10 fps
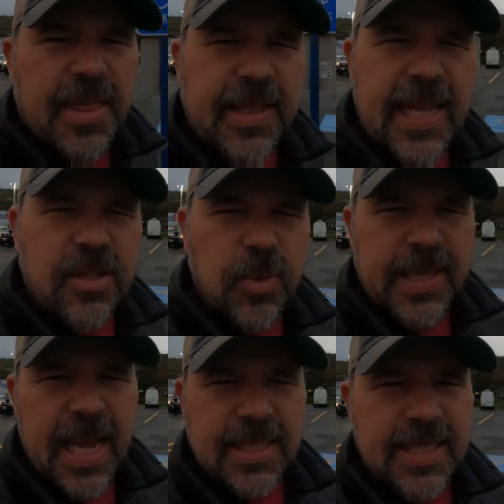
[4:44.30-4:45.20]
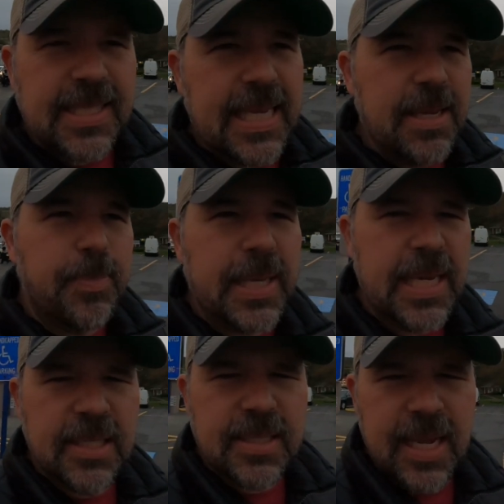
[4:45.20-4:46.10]
I think that's what that
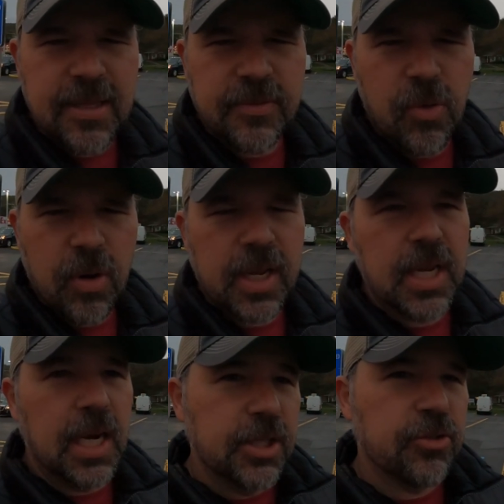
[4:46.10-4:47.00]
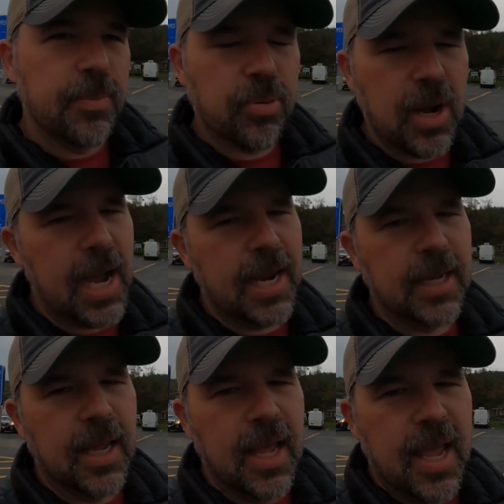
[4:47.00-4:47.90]
CP stands for, Country
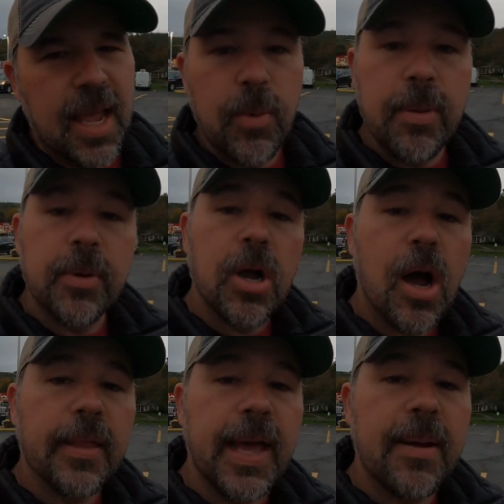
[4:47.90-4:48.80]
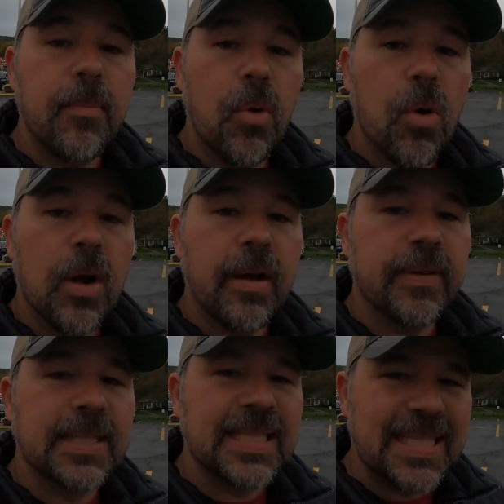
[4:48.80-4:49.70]
Pride. And we would call that more
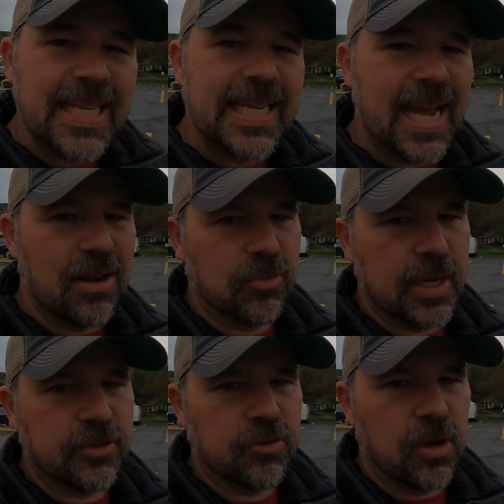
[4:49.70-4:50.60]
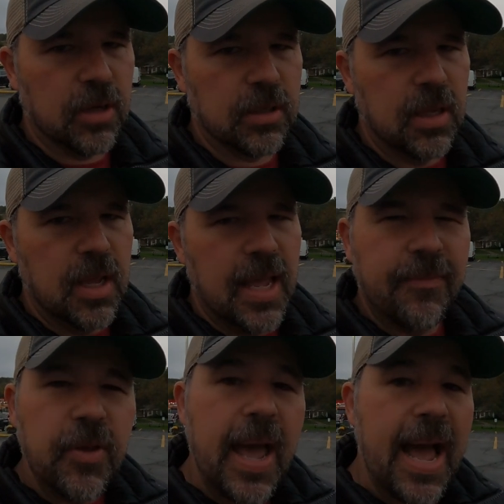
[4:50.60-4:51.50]
of a sit-down restaurant.
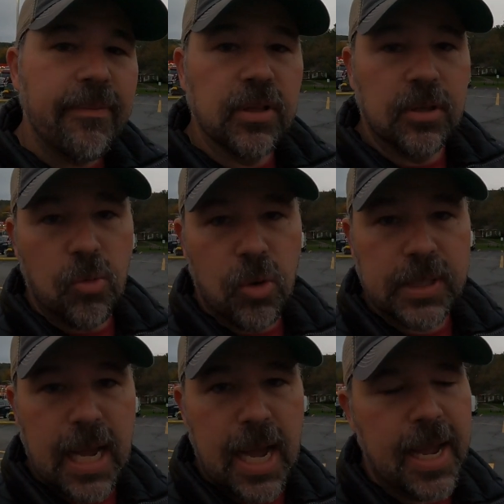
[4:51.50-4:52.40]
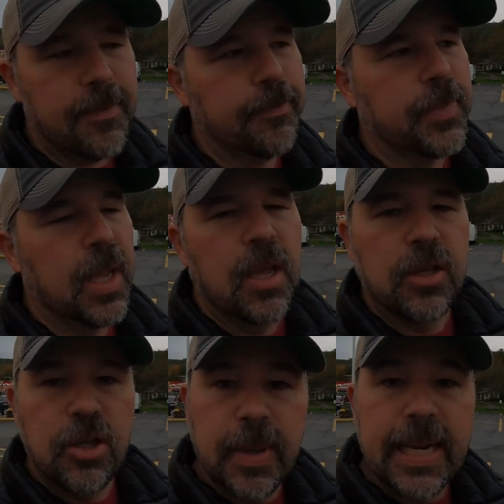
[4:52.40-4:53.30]
If you have a little more time,
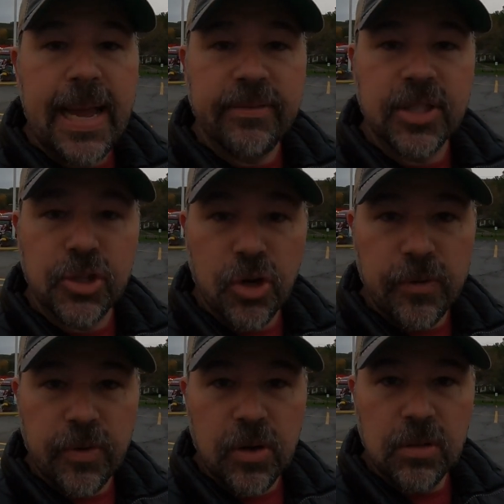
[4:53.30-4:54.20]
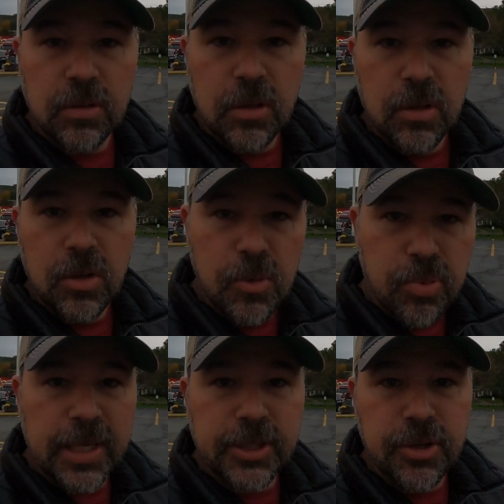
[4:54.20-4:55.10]
you might have a server who
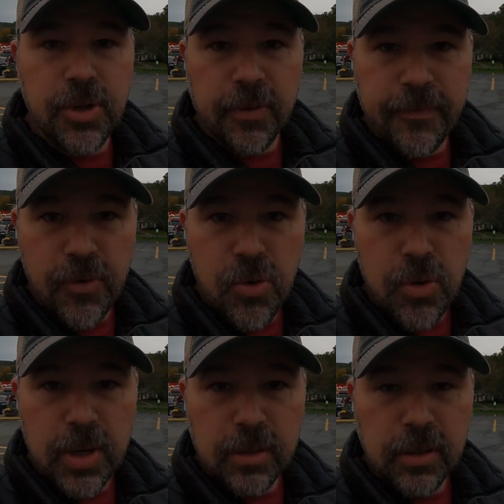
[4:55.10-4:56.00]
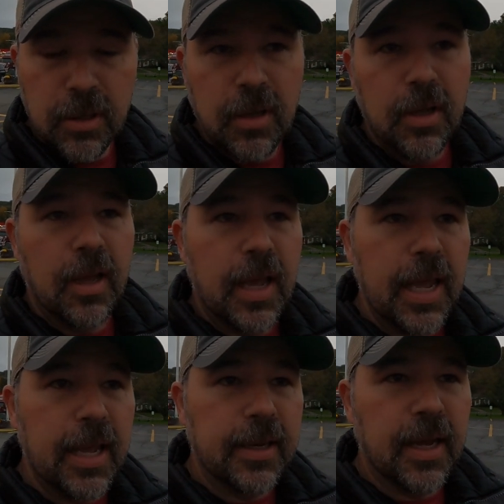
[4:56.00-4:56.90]
brings you your food
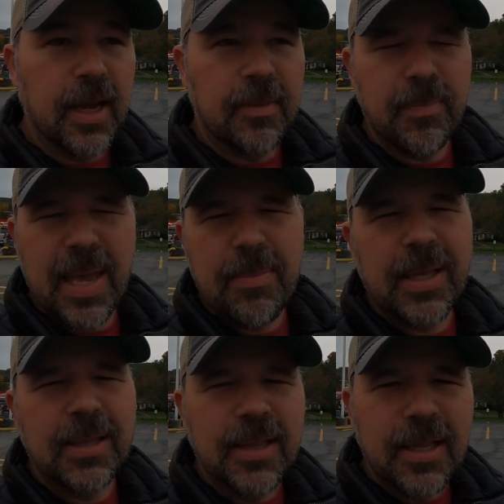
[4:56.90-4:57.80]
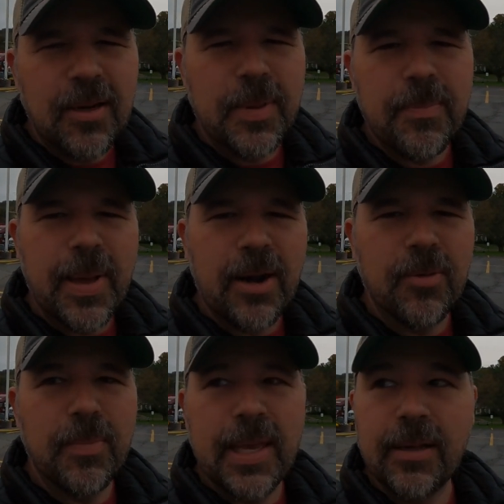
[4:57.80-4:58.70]
and uh, maybe a little bit
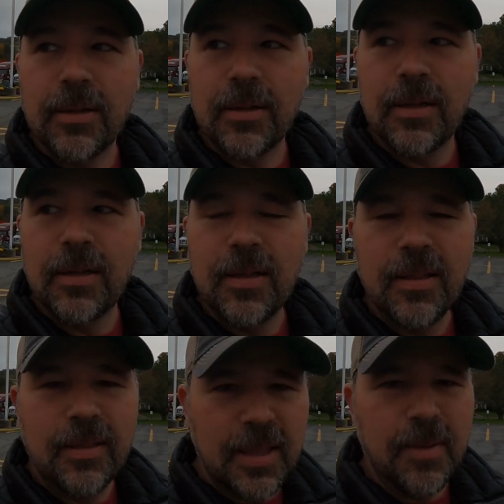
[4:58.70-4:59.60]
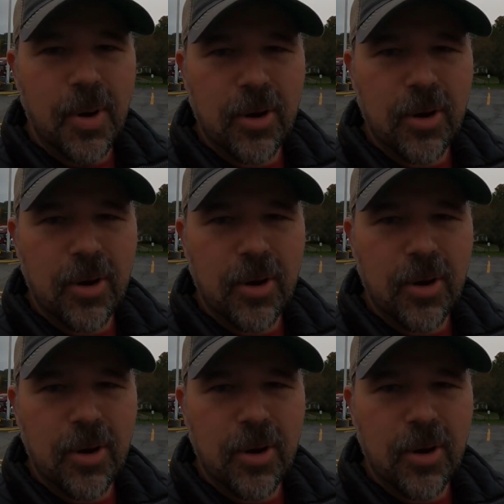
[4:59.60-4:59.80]
better meal than the